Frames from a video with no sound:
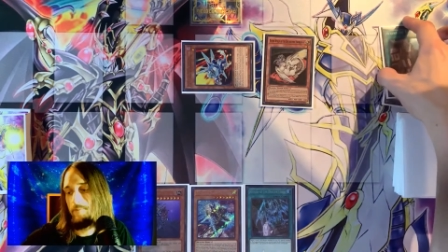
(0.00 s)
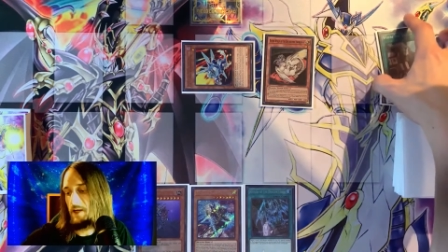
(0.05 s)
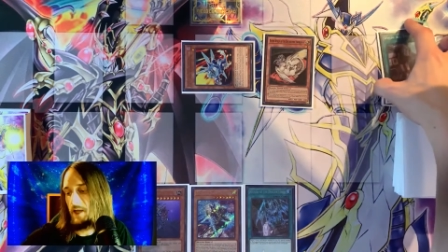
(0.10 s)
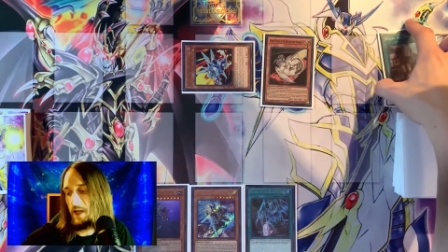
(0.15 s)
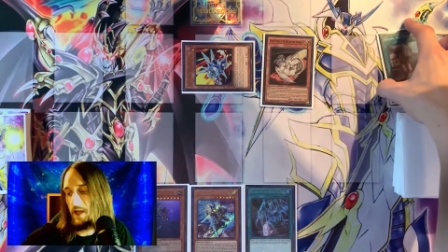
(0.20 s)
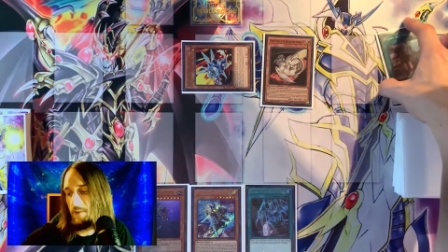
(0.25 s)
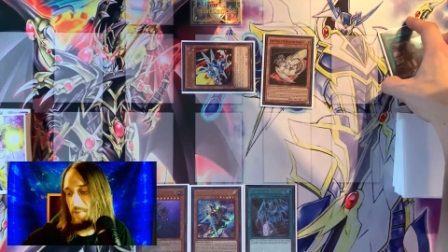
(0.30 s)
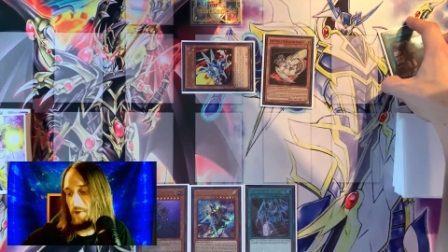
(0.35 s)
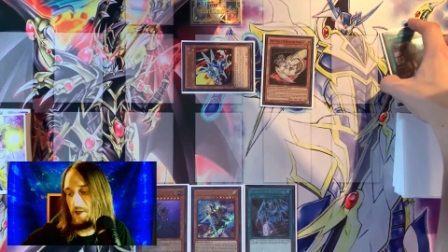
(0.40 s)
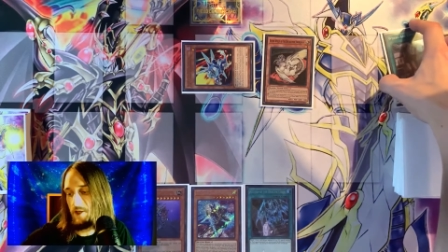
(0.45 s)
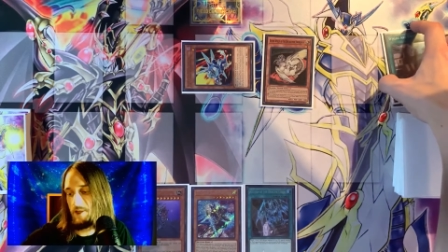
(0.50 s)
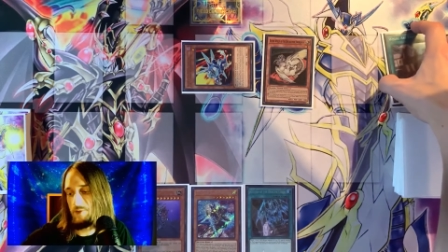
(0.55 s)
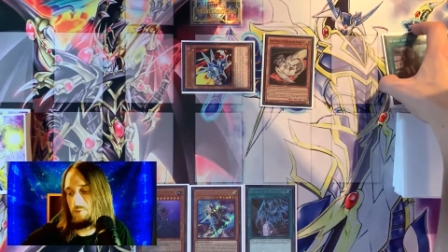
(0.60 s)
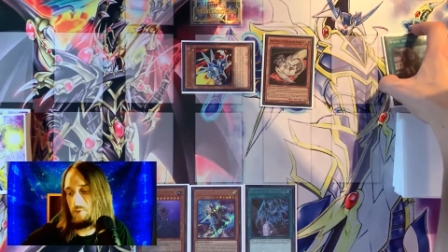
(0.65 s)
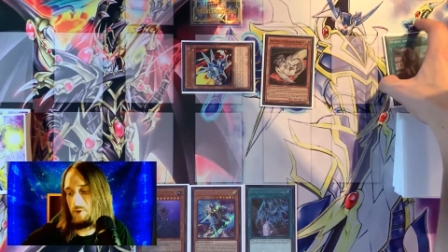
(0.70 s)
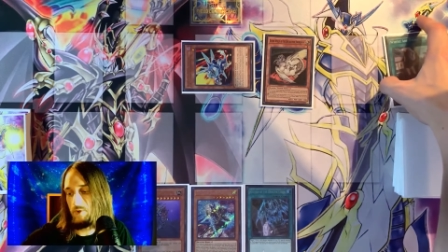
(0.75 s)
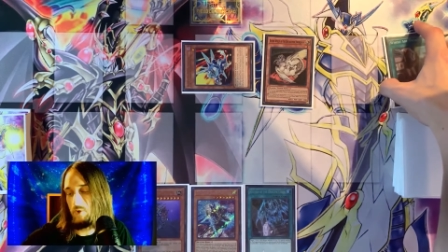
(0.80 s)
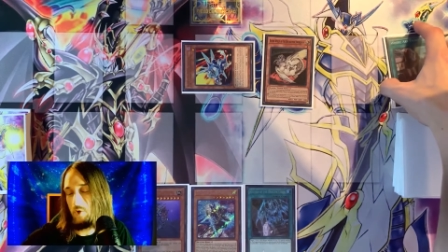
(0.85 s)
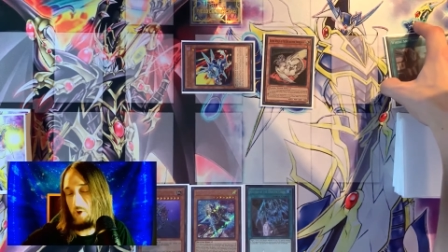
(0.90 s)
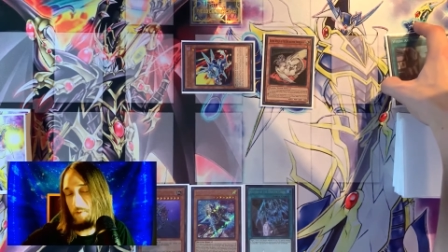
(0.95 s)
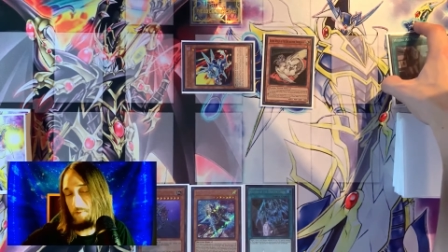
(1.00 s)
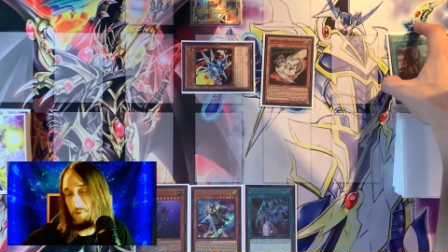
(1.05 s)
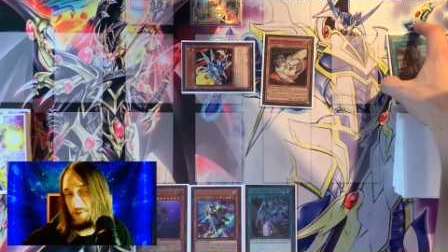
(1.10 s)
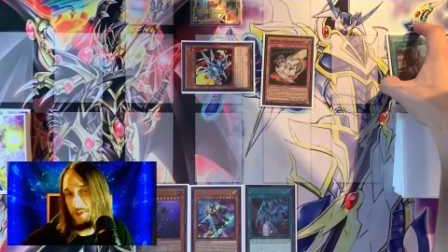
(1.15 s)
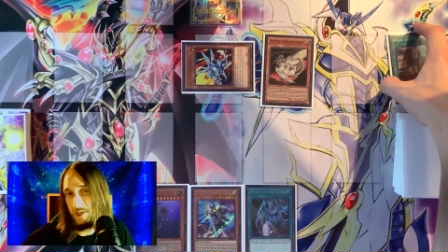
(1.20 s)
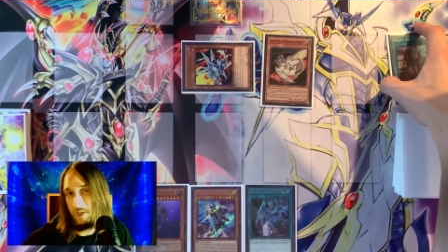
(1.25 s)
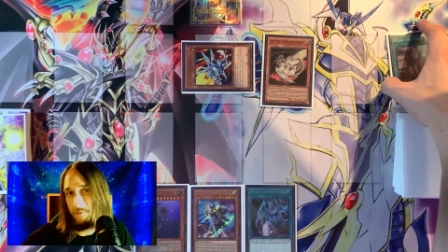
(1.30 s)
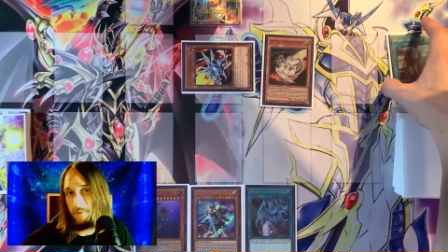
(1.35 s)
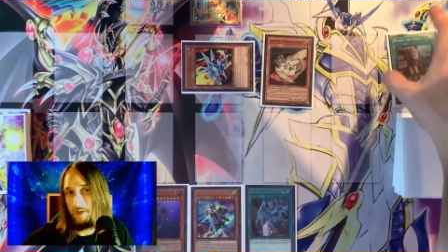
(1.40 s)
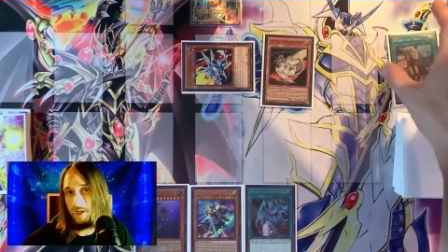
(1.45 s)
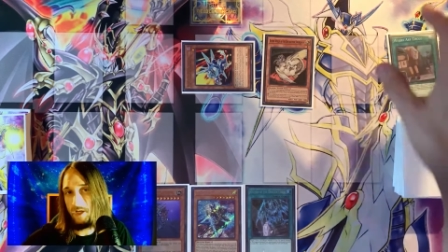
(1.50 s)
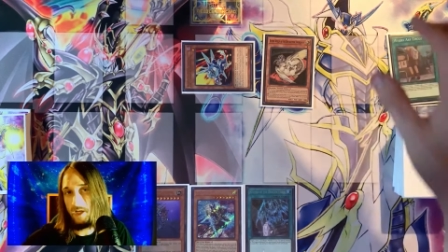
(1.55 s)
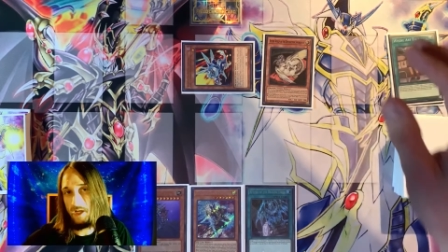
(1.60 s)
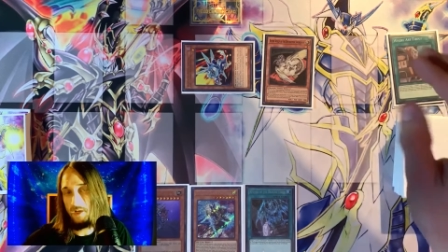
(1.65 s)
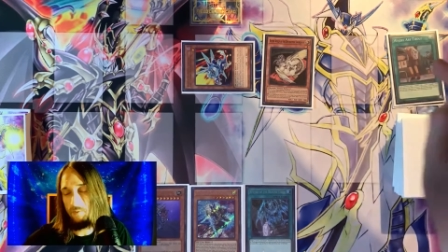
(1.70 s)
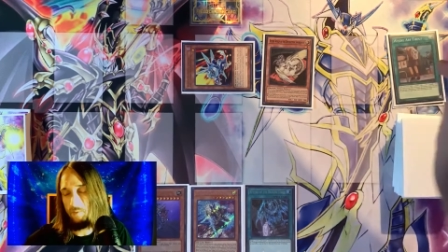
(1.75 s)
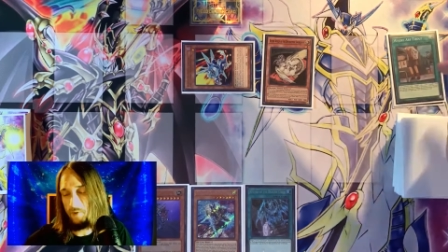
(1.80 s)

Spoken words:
And because we're normal summoning it,